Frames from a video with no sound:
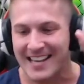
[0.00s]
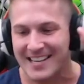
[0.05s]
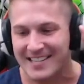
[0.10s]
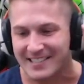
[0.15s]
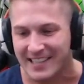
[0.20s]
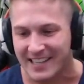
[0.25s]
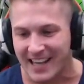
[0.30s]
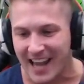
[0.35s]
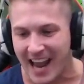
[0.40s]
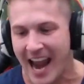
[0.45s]
is
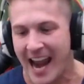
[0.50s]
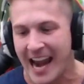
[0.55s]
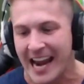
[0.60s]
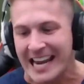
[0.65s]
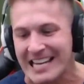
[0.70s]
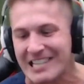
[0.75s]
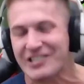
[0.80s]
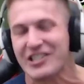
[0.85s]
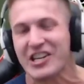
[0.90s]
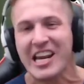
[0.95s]
the
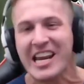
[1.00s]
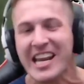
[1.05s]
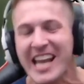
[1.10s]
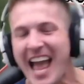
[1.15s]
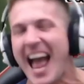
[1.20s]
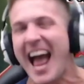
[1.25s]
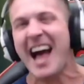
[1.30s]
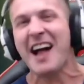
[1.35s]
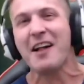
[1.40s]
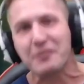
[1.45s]

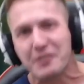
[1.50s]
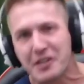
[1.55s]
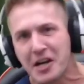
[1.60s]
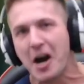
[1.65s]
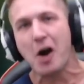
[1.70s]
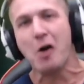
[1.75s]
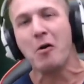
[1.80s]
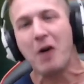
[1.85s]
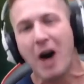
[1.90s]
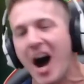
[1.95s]
AGL
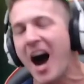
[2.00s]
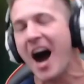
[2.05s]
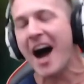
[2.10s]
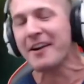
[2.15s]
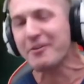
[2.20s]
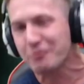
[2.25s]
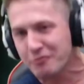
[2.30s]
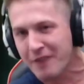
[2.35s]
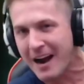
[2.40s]
Gohan